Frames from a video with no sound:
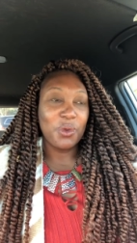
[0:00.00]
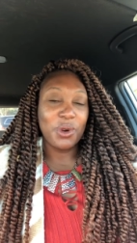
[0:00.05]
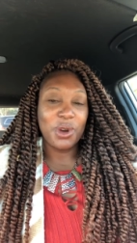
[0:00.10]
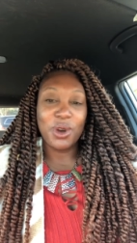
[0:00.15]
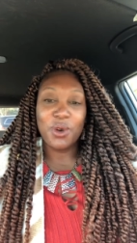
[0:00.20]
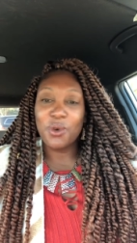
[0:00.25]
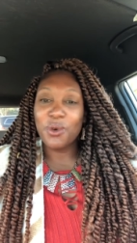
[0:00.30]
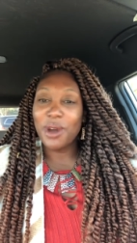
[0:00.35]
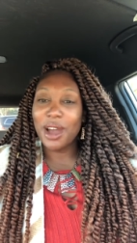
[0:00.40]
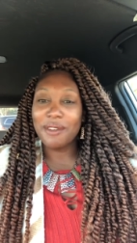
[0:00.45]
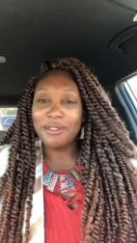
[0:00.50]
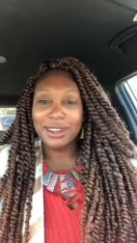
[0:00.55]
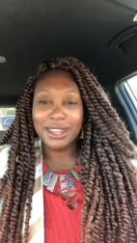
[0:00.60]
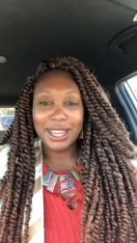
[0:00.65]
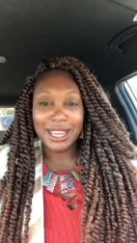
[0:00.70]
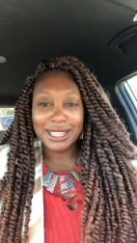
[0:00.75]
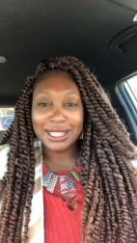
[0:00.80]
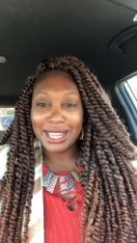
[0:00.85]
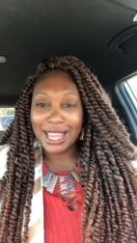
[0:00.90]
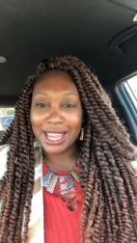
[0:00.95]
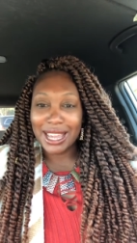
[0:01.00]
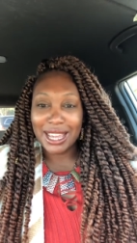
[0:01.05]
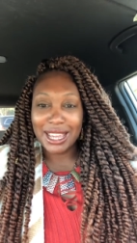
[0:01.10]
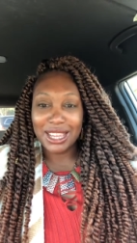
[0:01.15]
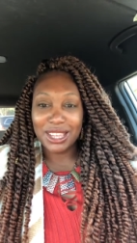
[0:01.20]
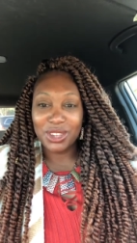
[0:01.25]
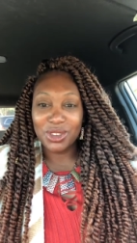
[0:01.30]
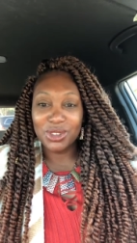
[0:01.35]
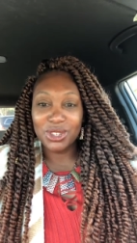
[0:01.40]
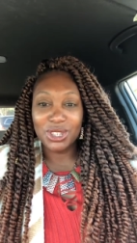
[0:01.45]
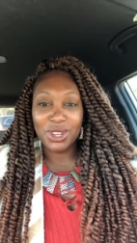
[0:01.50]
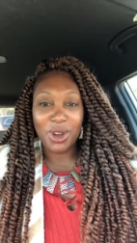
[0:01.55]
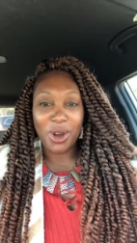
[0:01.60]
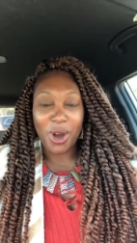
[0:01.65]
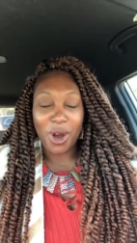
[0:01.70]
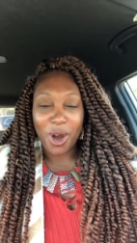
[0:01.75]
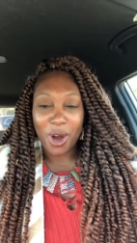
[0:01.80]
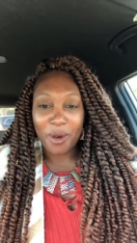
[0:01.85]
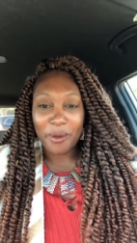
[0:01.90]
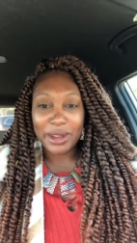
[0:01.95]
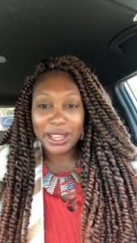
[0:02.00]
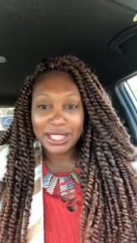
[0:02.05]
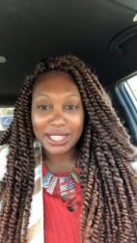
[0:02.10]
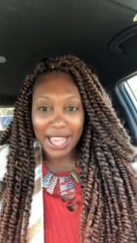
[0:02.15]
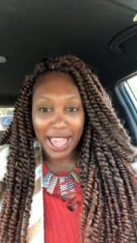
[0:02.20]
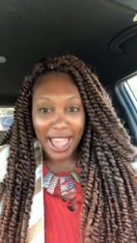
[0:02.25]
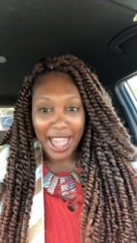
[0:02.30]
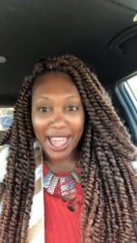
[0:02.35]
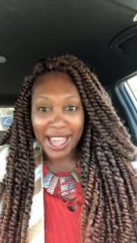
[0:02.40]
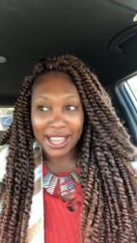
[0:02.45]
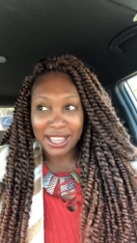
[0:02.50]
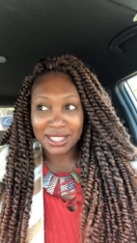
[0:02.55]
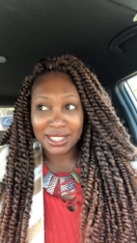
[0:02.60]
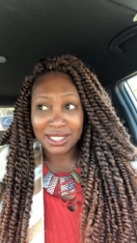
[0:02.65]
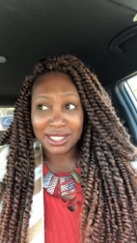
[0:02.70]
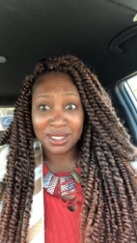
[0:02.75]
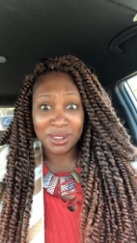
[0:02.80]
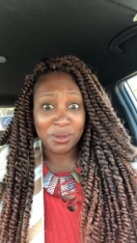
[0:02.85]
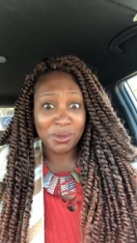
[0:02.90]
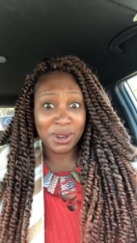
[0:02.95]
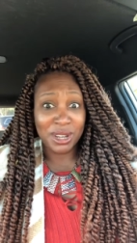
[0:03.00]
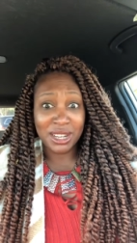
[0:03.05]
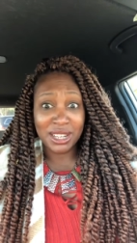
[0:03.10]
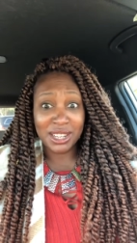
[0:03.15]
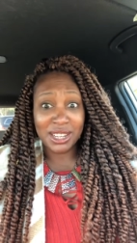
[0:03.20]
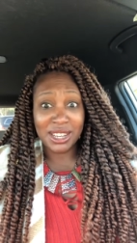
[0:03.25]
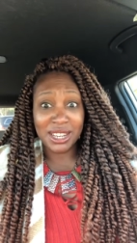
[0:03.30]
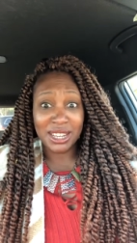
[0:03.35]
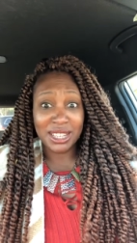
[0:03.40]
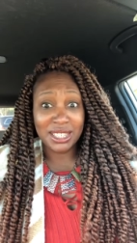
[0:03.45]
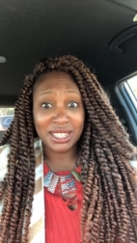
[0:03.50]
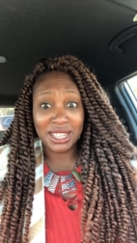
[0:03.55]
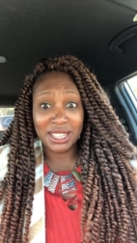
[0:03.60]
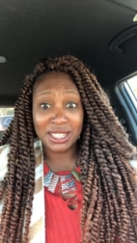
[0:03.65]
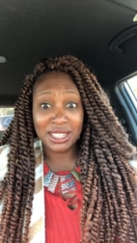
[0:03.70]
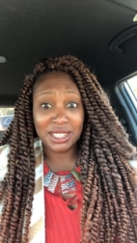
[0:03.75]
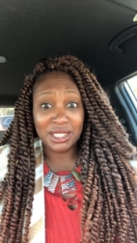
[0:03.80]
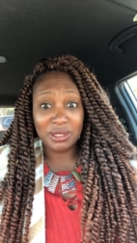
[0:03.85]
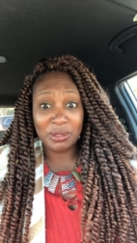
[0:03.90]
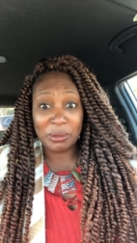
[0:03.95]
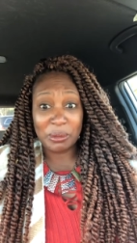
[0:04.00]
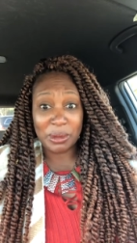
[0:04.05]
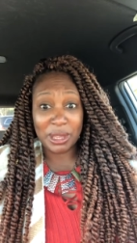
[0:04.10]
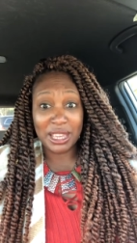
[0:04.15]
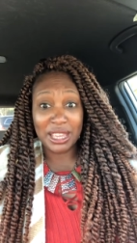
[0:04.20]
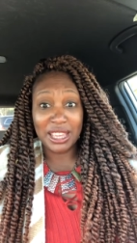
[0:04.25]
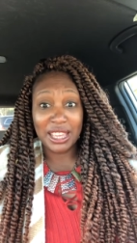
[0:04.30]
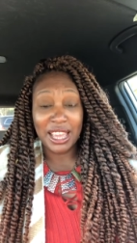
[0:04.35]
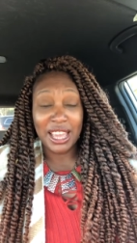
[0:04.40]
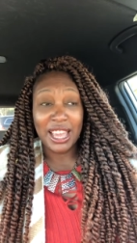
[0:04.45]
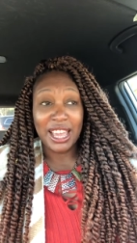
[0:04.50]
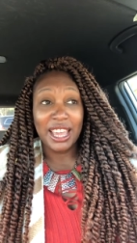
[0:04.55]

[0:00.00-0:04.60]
whoever you're dating, you should always ask, what is your intentions for me?